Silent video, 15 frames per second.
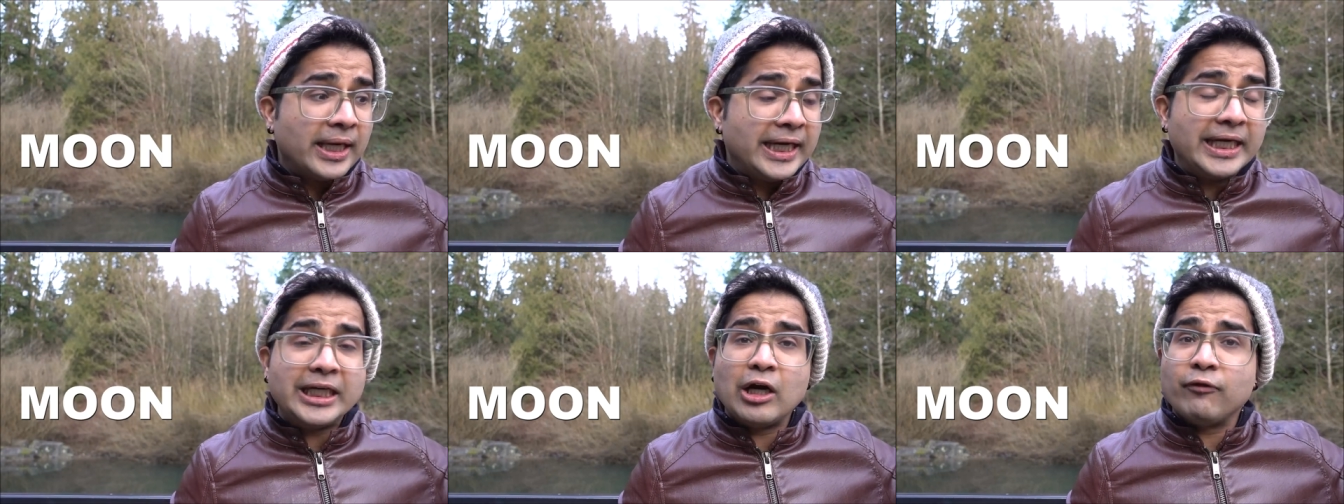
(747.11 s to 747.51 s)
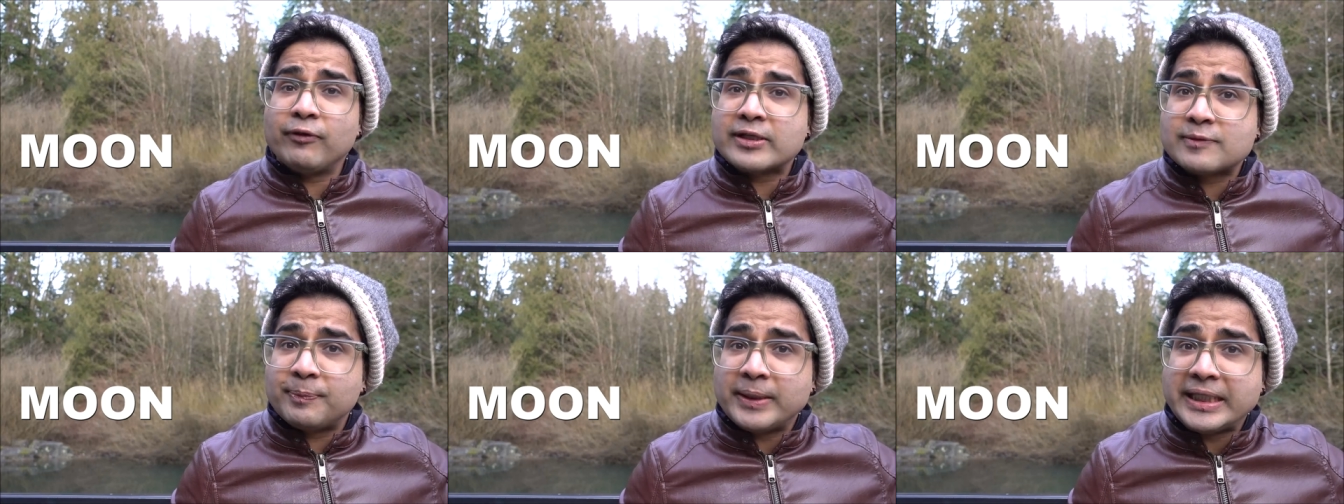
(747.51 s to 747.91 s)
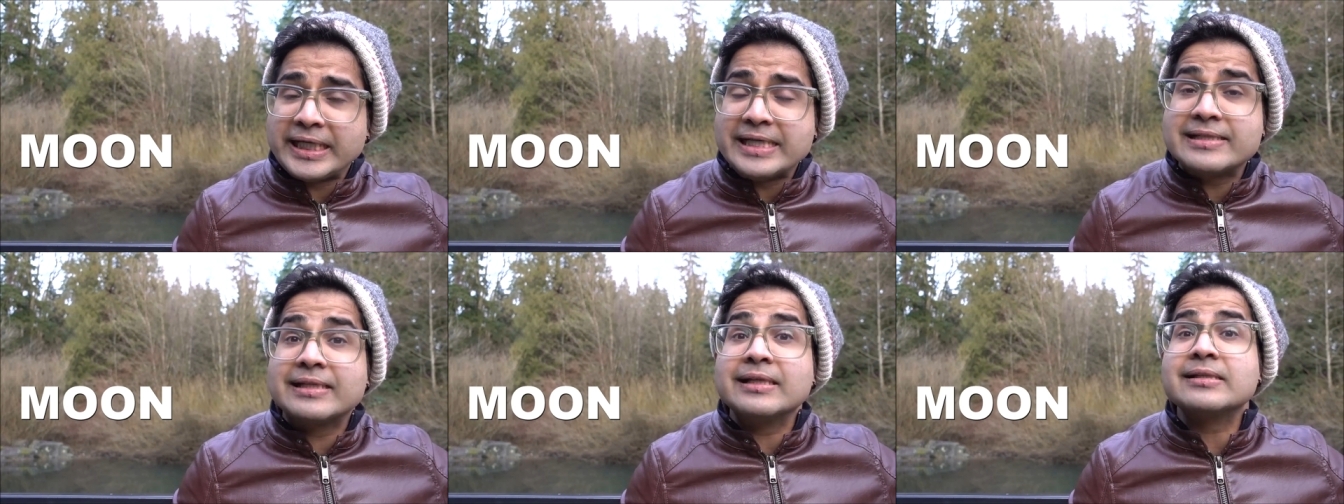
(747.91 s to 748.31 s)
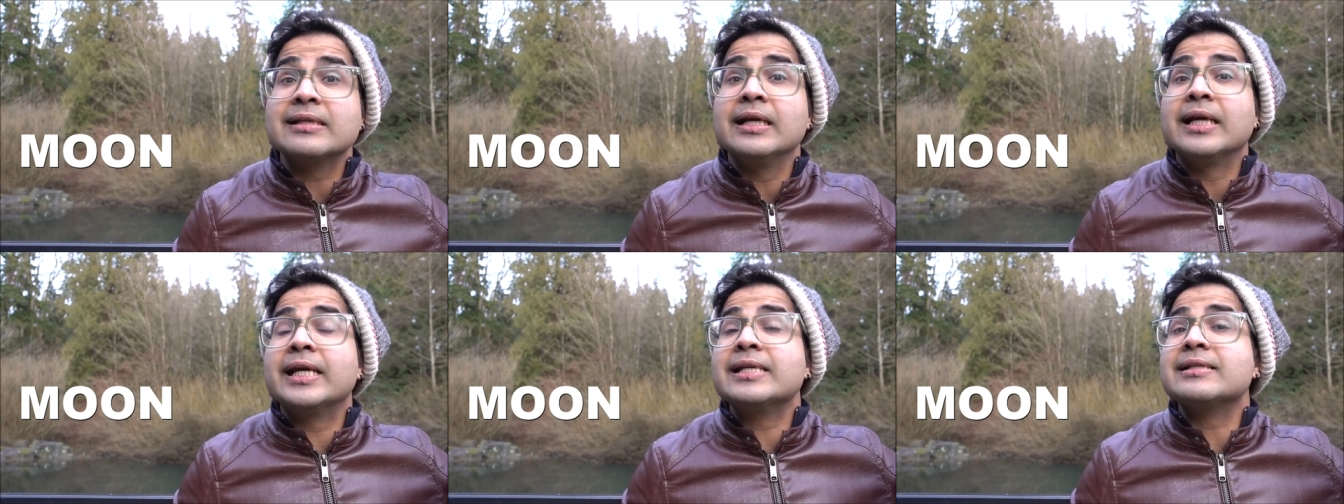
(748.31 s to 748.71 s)
area of expertise is
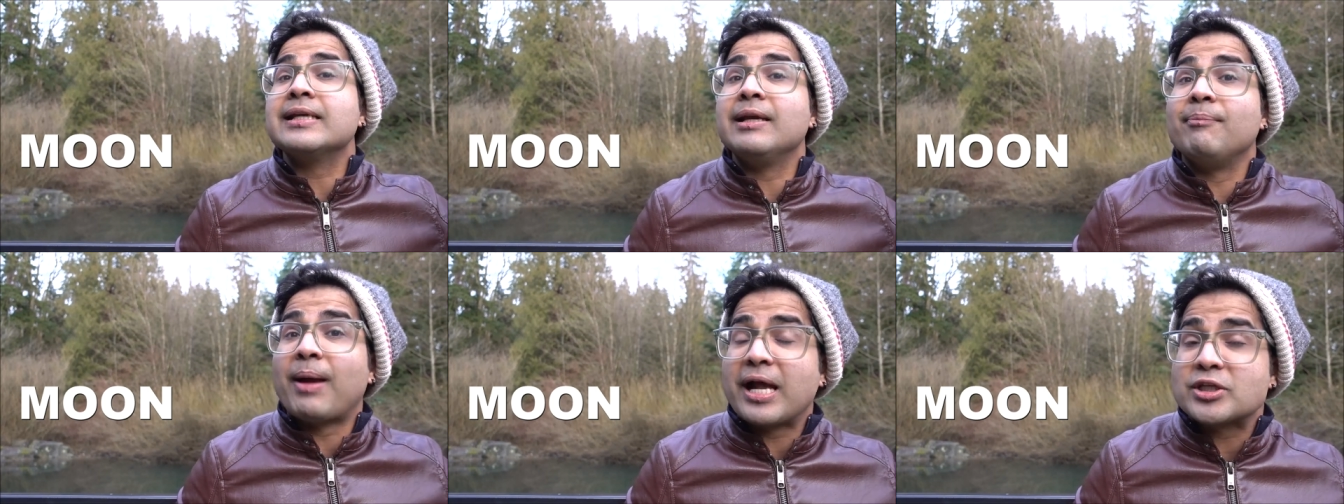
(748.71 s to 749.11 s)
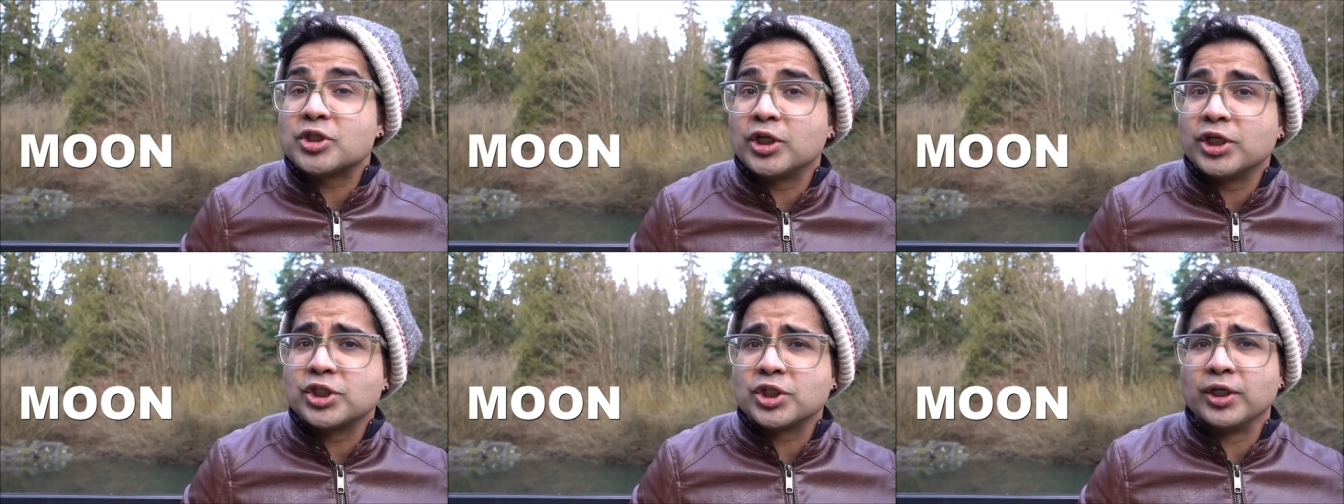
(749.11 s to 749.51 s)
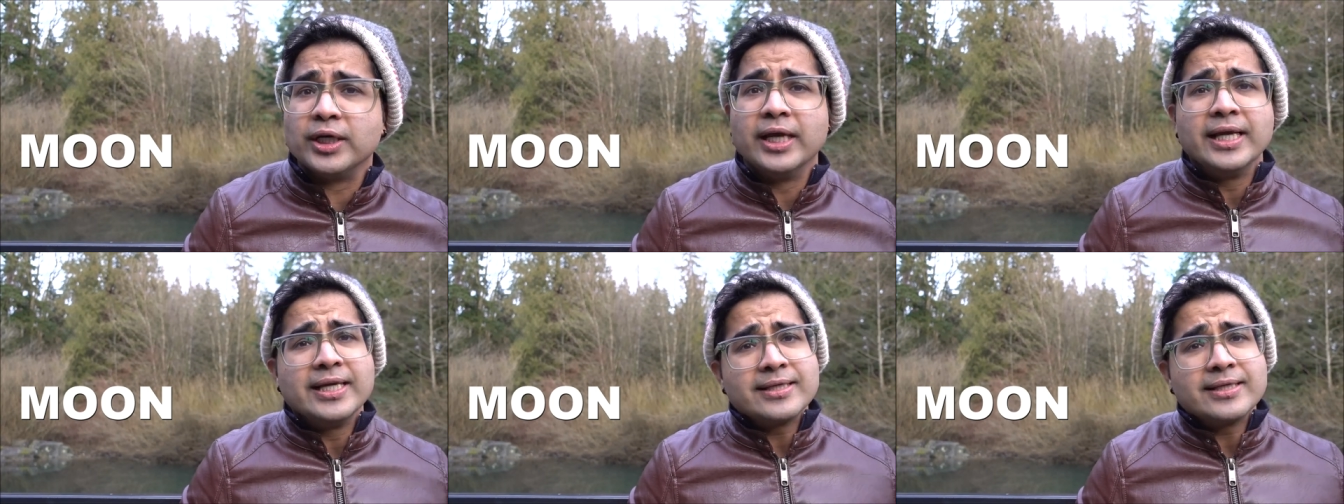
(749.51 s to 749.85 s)
his imagination.